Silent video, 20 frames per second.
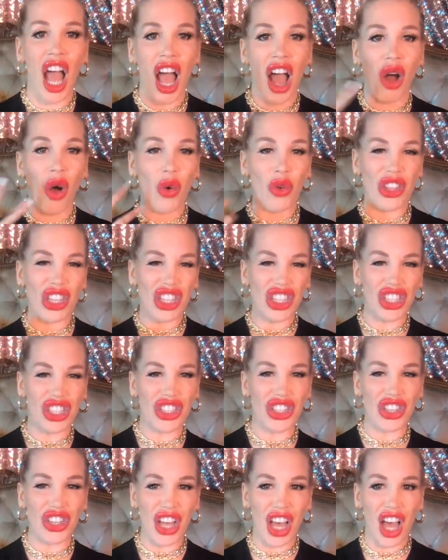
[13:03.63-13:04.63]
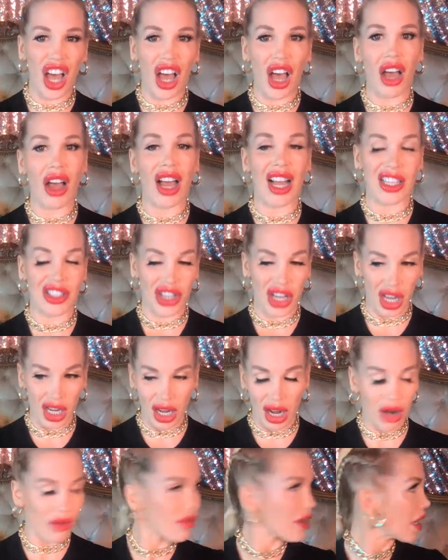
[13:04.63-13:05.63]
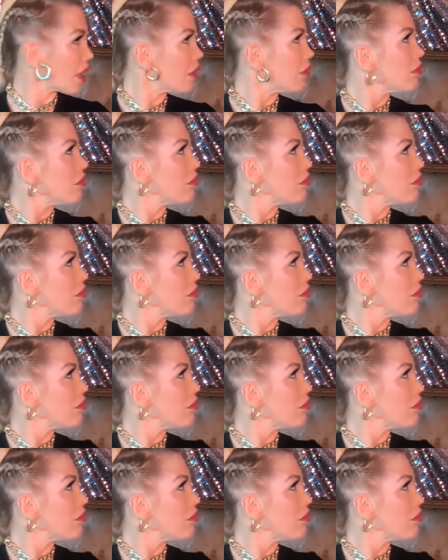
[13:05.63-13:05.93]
All the sugar. Actually, I can't really.